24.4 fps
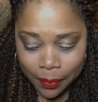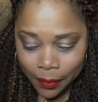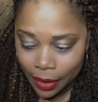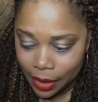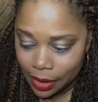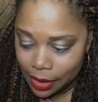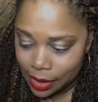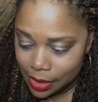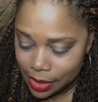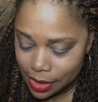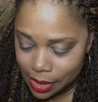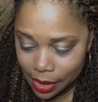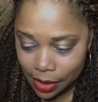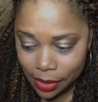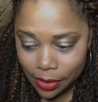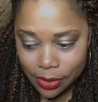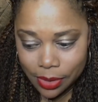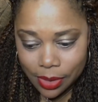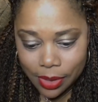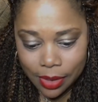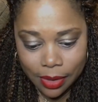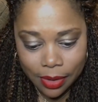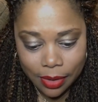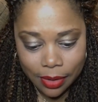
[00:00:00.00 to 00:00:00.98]
and he
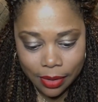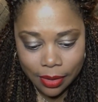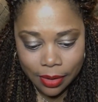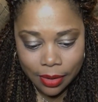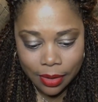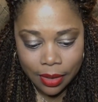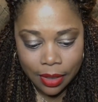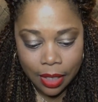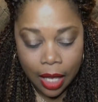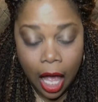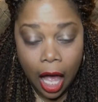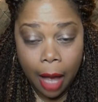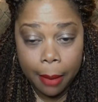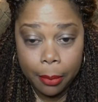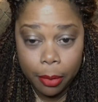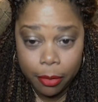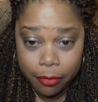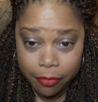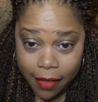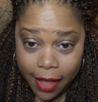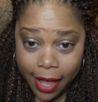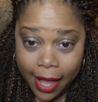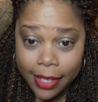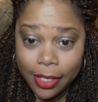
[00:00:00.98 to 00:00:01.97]
tells her, "I'm gonna
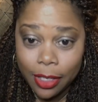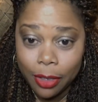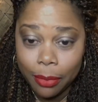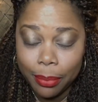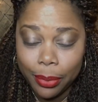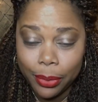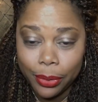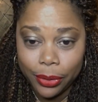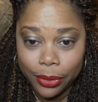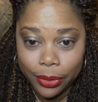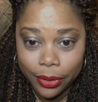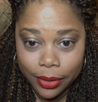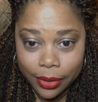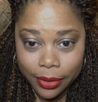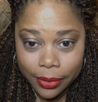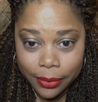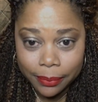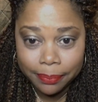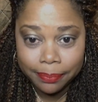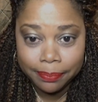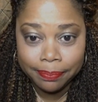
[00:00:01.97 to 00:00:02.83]
find your book.